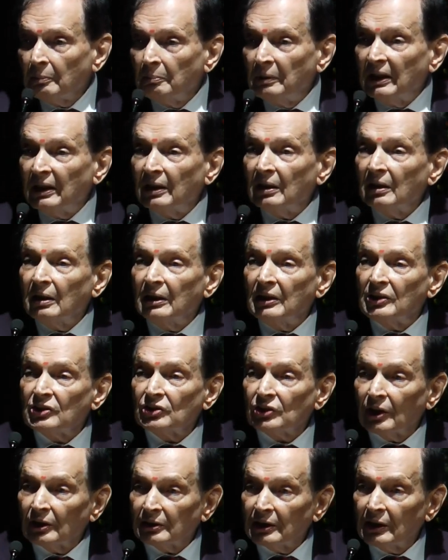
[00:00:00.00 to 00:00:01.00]
being
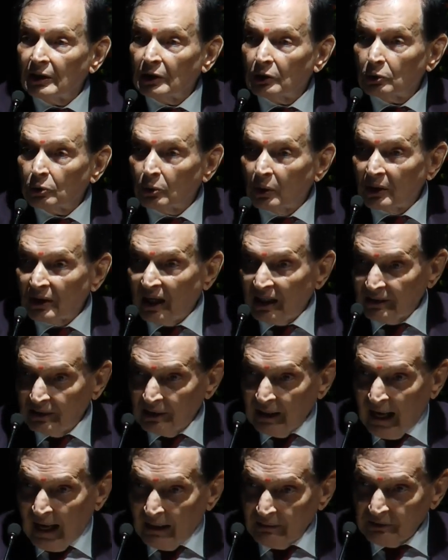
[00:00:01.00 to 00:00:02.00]
inserted into
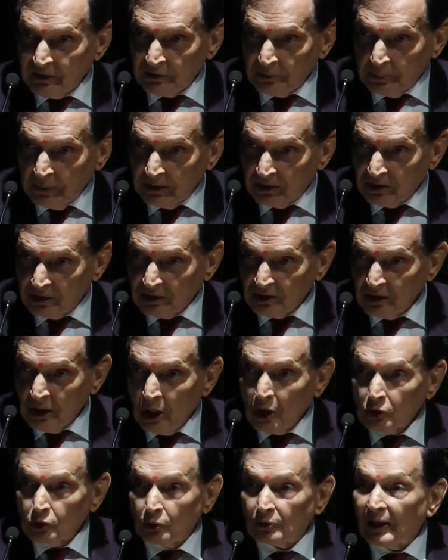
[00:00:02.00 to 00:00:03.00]
another species
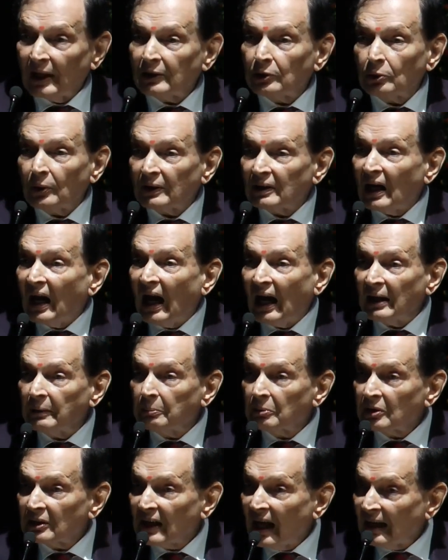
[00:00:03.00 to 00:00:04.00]
so that you get a
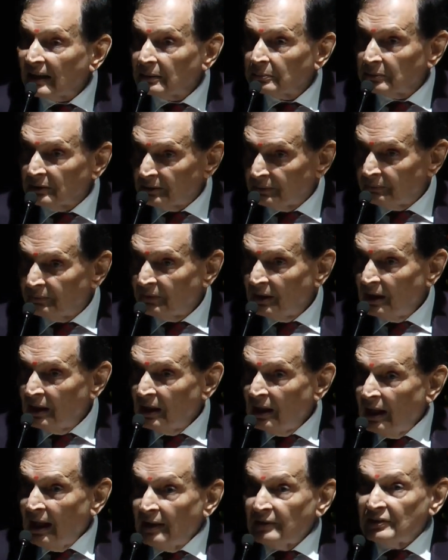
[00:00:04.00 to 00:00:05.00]
hybrid animal?
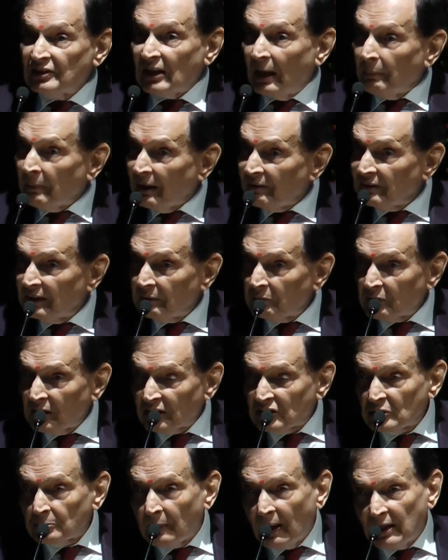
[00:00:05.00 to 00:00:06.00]
Some have even
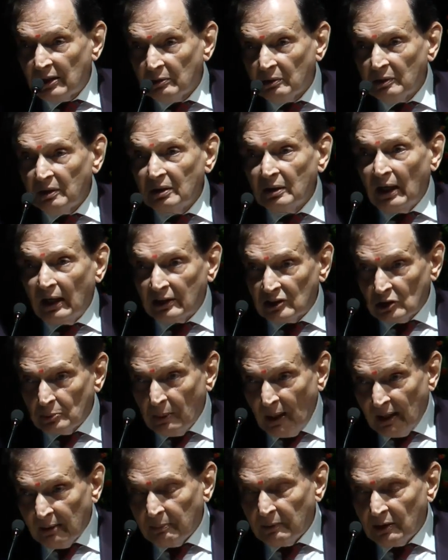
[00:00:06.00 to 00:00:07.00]

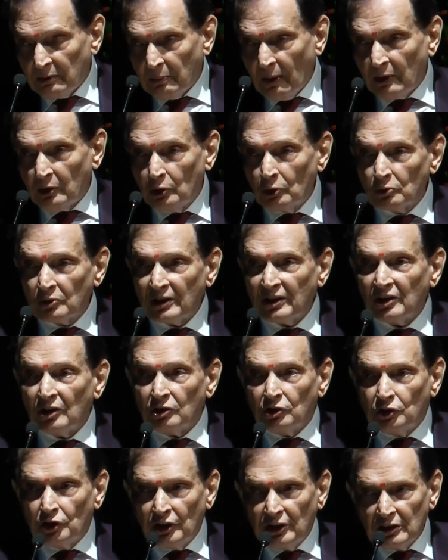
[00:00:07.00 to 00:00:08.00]
experimented by
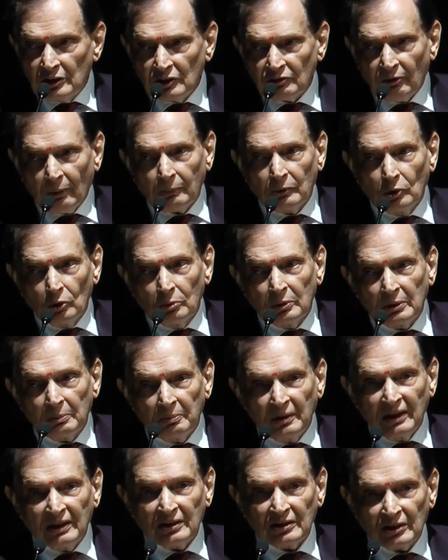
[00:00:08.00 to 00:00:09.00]
using genes from
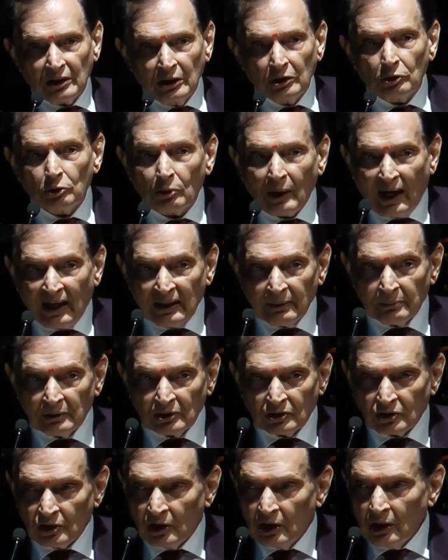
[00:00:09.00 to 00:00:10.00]
human beings into
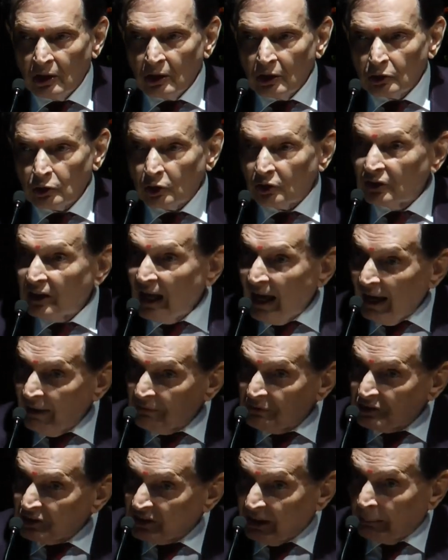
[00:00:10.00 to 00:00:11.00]
animals, so they
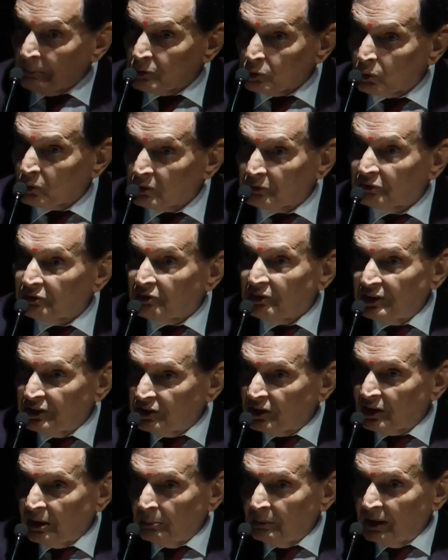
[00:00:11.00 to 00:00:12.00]
have some sort of
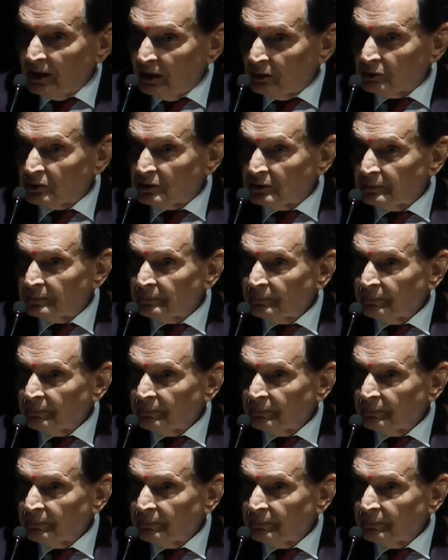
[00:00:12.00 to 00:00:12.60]
creature coming out.